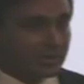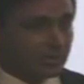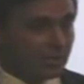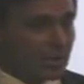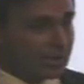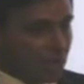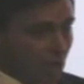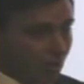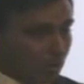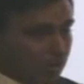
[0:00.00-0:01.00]
at the
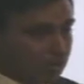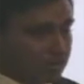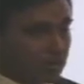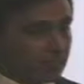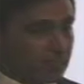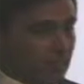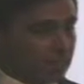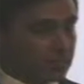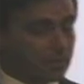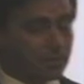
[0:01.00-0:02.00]
current levels of
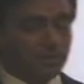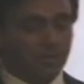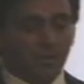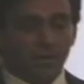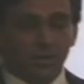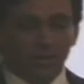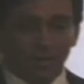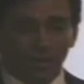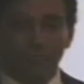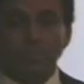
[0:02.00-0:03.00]
demand,
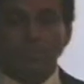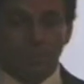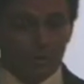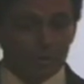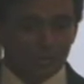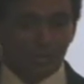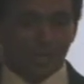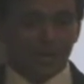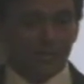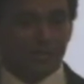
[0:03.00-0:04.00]
produce the products